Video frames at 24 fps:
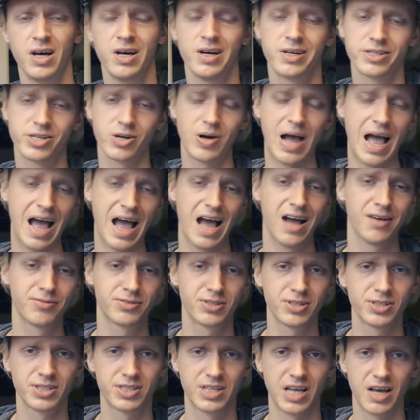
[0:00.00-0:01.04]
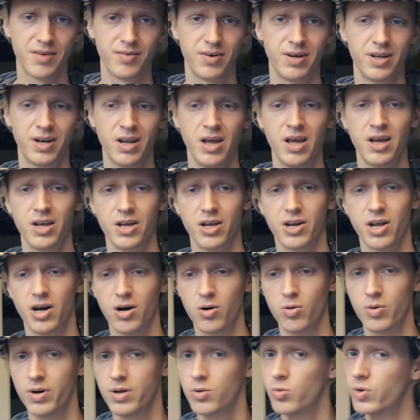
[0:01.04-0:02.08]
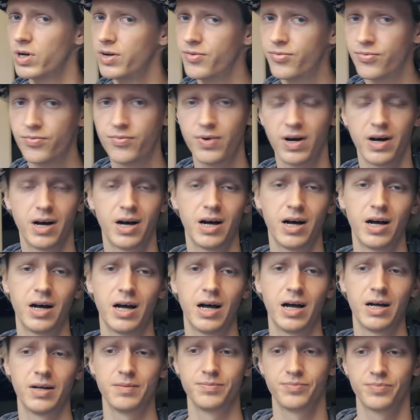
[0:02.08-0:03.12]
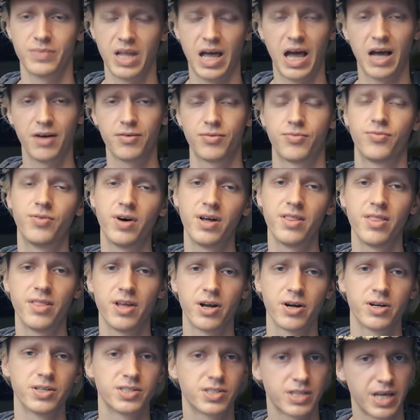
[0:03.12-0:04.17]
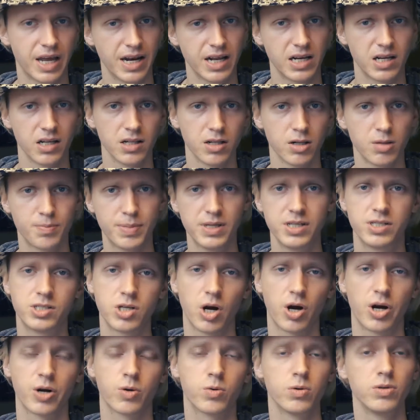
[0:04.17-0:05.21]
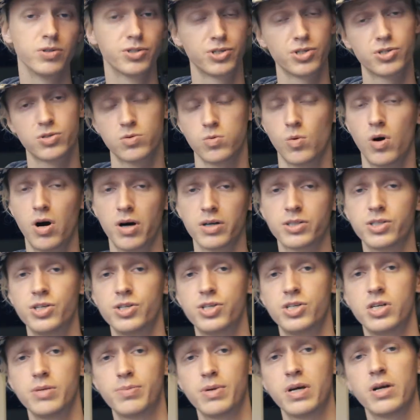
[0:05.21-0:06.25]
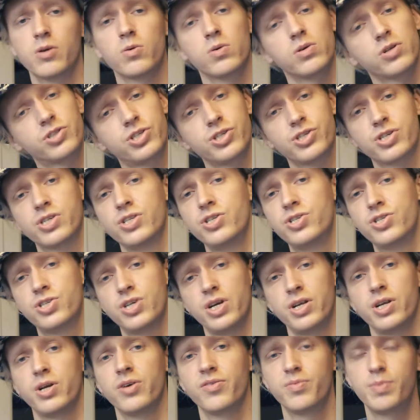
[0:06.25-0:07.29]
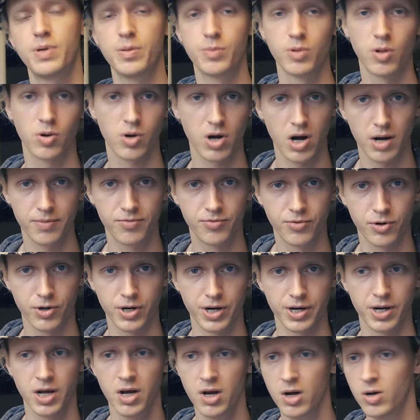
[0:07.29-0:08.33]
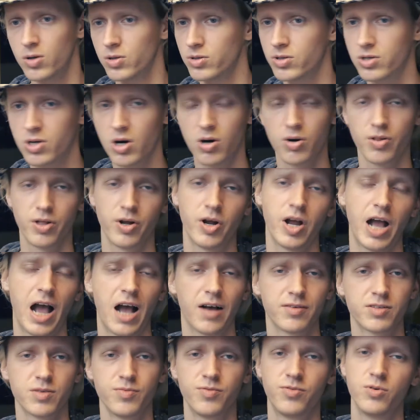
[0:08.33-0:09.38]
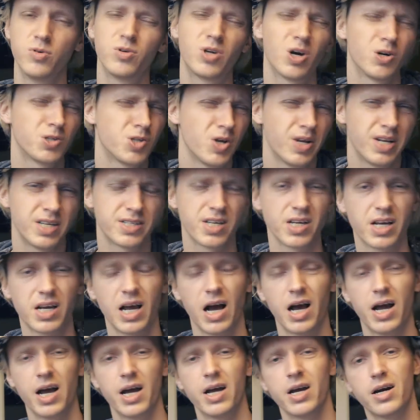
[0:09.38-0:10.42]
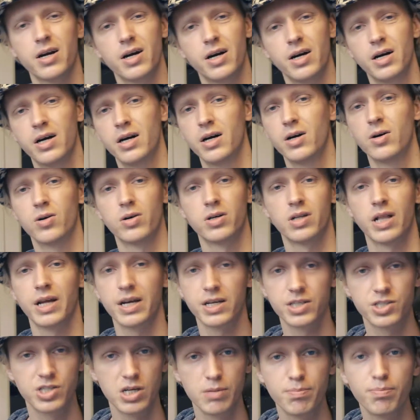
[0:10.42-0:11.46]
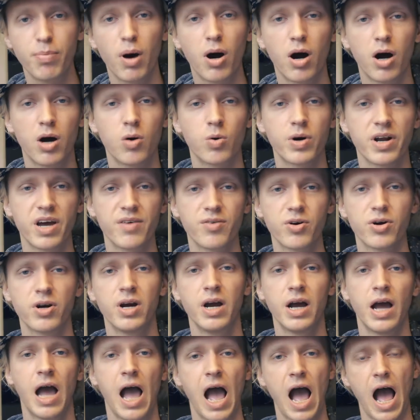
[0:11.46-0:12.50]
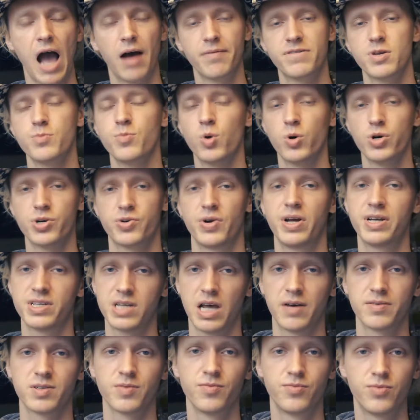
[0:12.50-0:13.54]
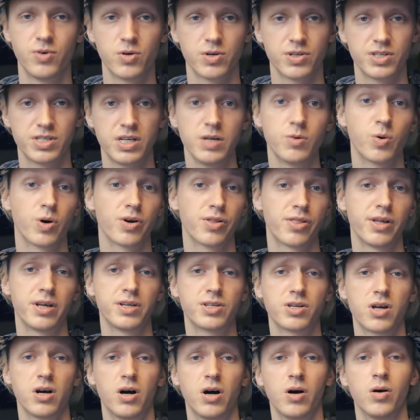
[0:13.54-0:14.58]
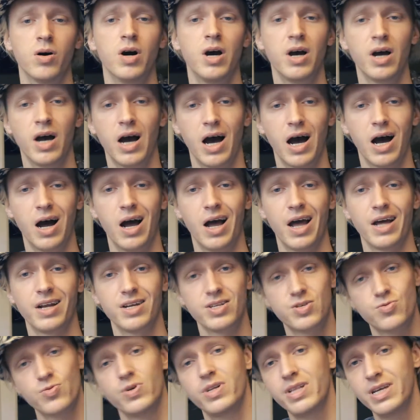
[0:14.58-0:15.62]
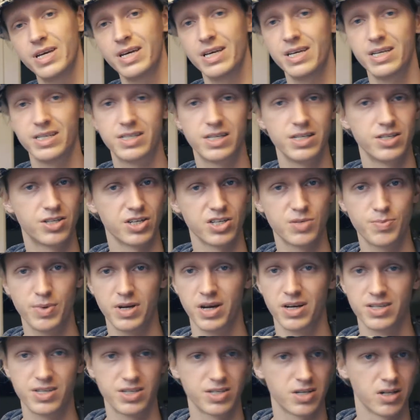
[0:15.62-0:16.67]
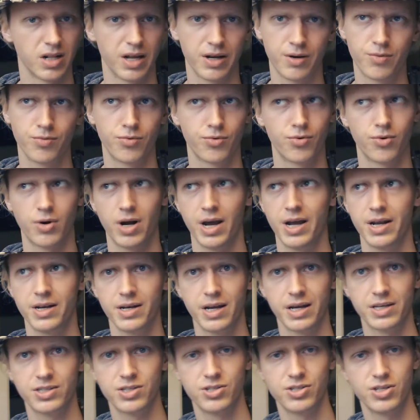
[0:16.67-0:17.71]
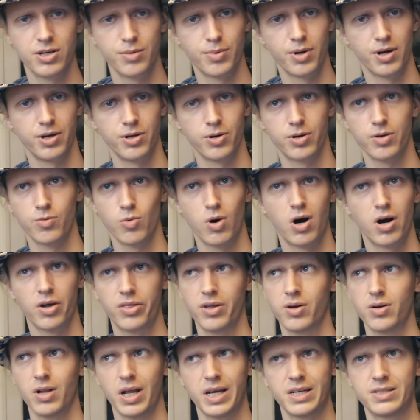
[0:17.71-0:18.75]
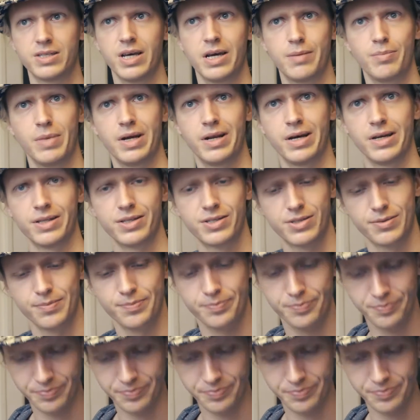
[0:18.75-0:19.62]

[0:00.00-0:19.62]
So after 7, you know, when we've have fun there, it's getting a little bit dark, we'll just walk to Shibuya and we'll just continue if people are up for it. We'll go there, have some food, go to an izakaya or like a cheap bar or whatever, have some more drinks, have some food and see where things go. And it's really easy just because it's like right next to Shibuya. You can walk there in like 10 minutes.